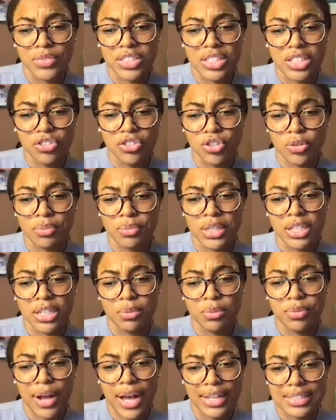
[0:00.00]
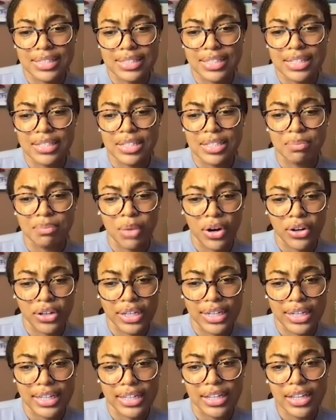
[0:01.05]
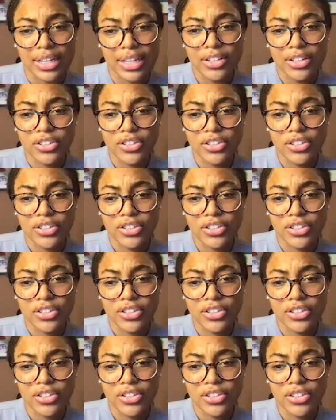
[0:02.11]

digital media practices and marketing